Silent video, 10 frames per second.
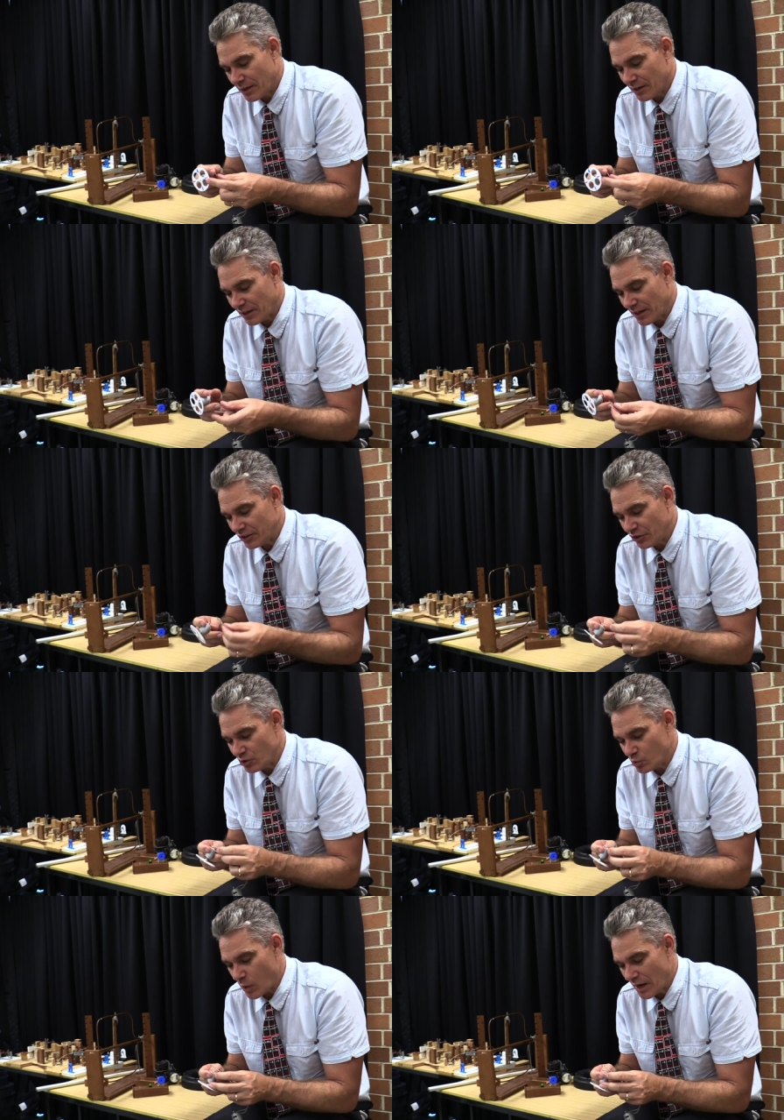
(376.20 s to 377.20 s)
And I'm going to
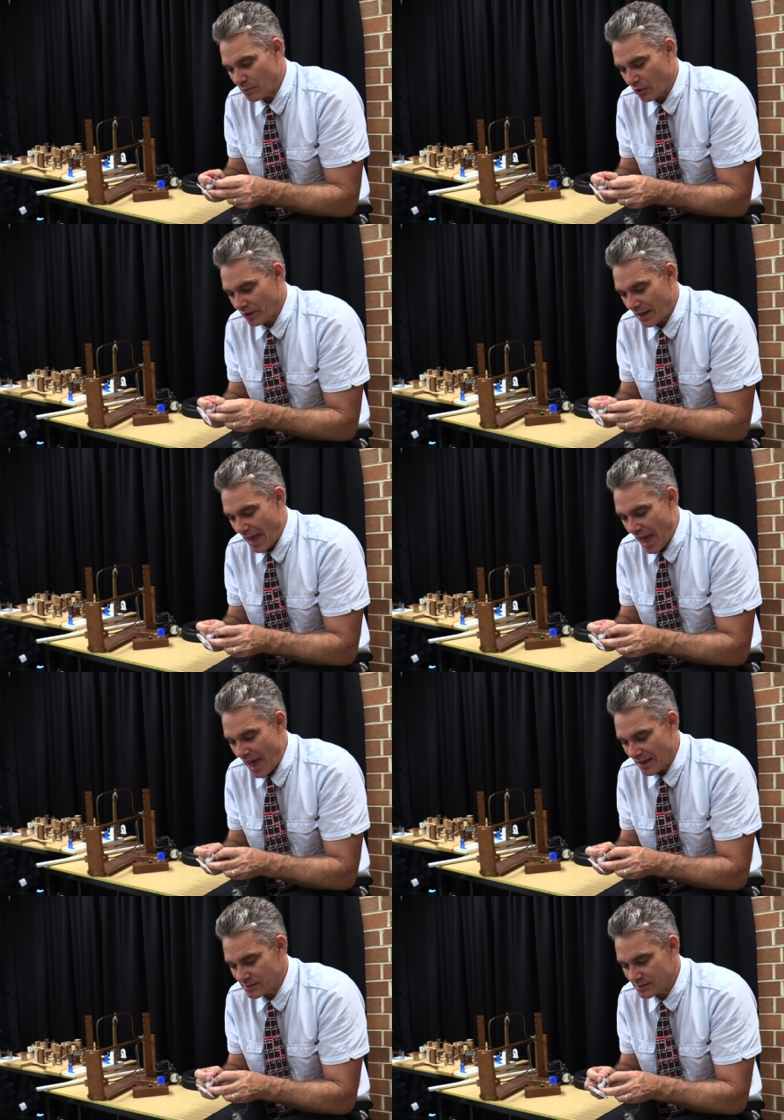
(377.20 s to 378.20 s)
use one motor
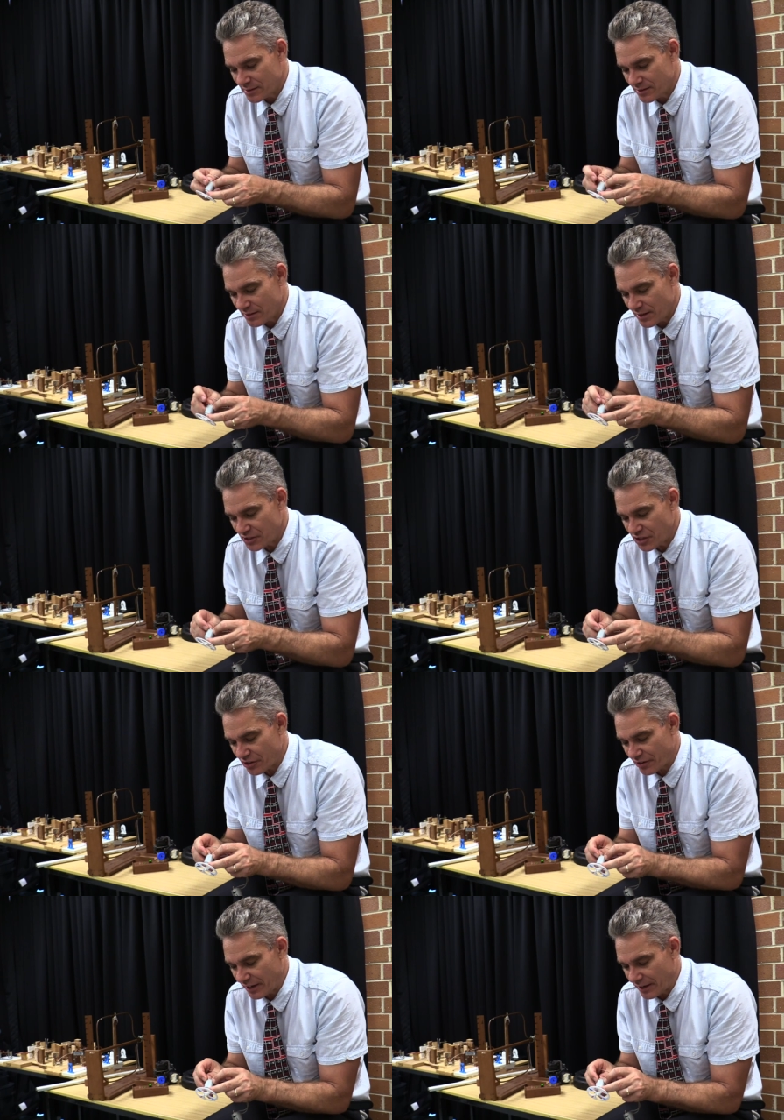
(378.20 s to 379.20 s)
as a
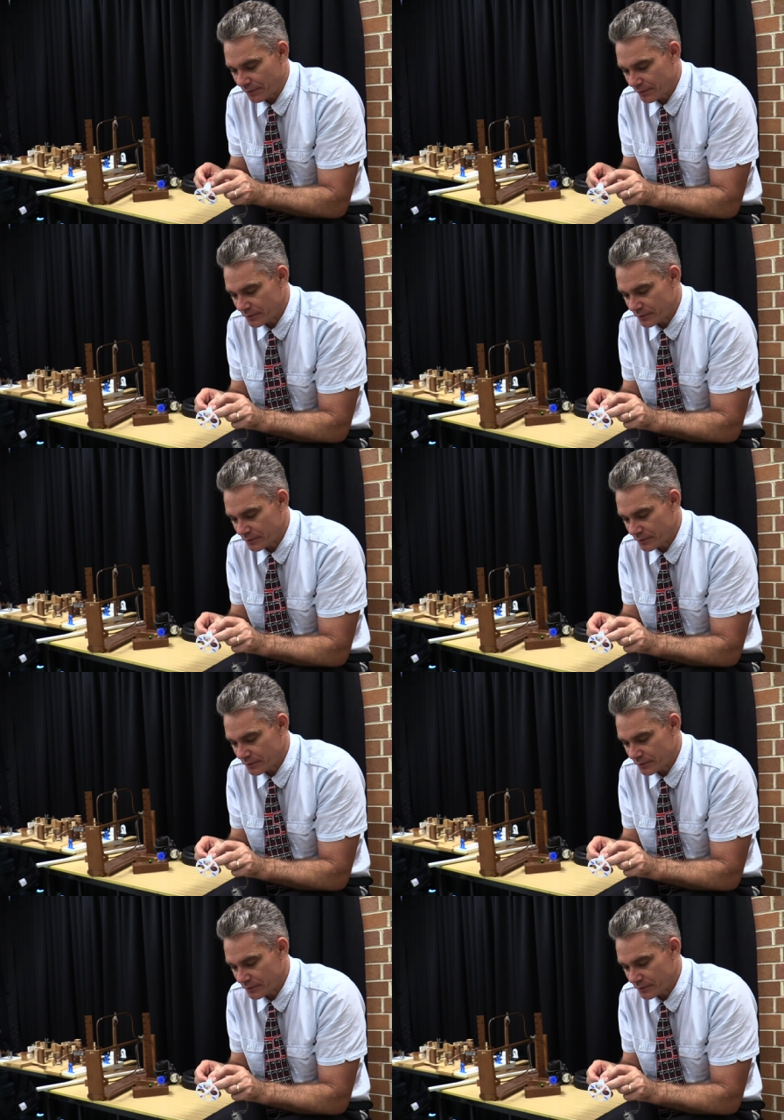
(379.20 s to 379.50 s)
generator.